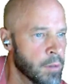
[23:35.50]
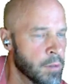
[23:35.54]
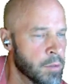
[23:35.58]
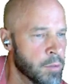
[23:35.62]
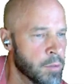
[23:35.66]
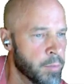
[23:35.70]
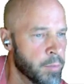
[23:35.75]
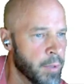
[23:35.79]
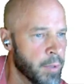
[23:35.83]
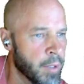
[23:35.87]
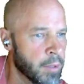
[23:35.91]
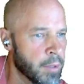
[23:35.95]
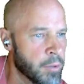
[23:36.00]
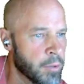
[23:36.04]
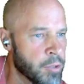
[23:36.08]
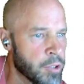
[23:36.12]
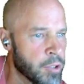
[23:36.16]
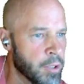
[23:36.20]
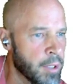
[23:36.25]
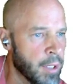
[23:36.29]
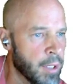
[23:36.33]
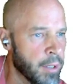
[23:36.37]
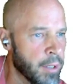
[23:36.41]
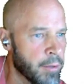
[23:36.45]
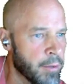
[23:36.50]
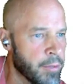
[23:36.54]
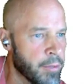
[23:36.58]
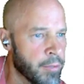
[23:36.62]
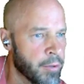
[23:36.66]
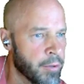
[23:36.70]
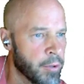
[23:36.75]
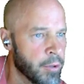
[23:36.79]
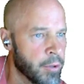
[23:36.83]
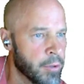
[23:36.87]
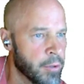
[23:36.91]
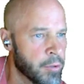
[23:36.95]
Back on July
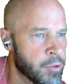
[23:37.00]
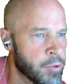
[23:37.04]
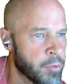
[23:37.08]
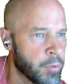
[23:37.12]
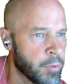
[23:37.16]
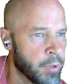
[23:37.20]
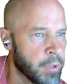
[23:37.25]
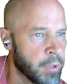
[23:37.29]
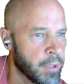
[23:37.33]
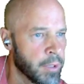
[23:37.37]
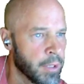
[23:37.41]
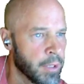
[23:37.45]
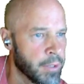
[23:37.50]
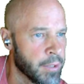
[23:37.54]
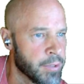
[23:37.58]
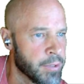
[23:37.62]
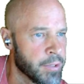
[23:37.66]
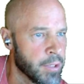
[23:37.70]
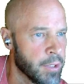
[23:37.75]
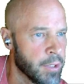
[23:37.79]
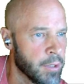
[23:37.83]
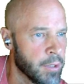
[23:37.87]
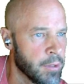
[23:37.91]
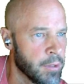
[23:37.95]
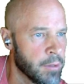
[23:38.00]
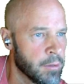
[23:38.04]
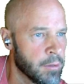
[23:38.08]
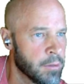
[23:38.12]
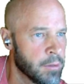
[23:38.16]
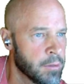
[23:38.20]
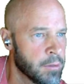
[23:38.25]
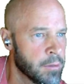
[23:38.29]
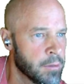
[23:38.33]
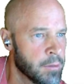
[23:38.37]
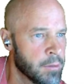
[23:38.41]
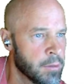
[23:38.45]
3rd, 2019,
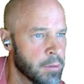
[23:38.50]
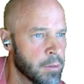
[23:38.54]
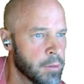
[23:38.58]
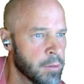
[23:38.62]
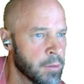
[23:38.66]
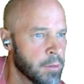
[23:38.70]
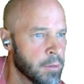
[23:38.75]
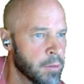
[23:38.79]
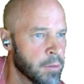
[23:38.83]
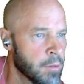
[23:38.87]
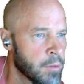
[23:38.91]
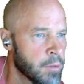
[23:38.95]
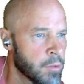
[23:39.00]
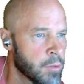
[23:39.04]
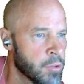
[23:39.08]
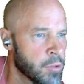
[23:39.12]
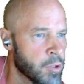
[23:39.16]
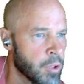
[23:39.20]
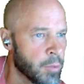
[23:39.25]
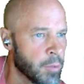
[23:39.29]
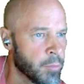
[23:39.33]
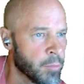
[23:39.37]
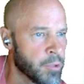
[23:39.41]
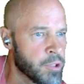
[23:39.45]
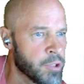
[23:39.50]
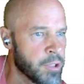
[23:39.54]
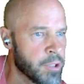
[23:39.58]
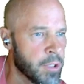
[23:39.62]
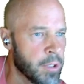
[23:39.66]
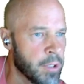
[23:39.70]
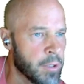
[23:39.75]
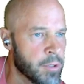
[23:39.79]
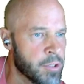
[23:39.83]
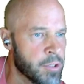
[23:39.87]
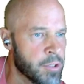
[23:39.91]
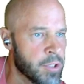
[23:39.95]
Trump was
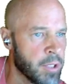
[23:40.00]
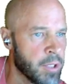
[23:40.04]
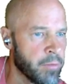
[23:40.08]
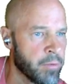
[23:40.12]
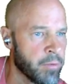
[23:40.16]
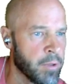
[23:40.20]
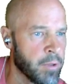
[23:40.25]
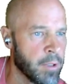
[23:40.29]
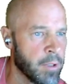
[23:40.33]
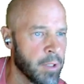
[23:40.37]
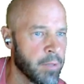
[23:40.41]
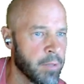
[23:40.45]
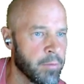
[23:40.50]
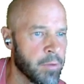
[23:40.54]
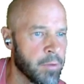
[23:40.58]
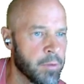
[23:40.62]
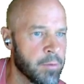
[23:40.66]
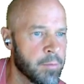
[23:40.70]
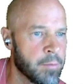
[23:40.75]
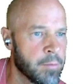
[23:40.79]
there at 7-Eleven.